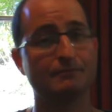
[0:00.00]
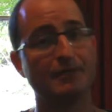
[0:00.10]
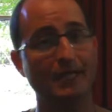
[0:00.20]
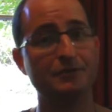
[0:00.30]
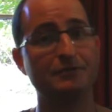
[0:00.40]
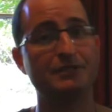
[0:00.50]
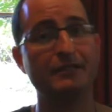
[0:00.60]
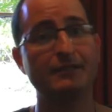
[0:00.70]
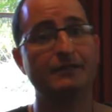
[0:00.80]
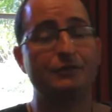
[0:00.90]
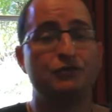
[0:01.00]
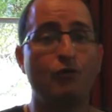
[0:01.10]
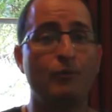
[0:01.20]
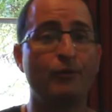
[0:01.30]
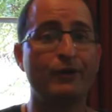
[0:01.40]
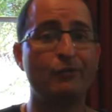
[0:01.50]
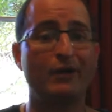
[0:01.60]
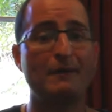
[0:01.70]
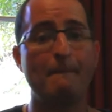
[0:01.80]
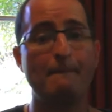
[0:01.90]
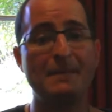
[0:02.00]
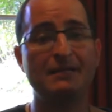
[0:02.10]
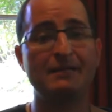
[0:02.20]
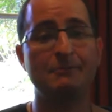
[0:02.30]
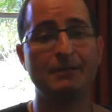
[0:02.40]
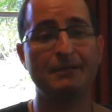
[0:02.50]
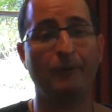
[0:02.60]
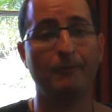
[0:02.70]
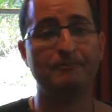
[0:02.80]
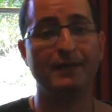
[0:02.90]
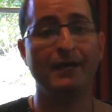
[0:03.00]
In New Zealand, there's 4.1 million people.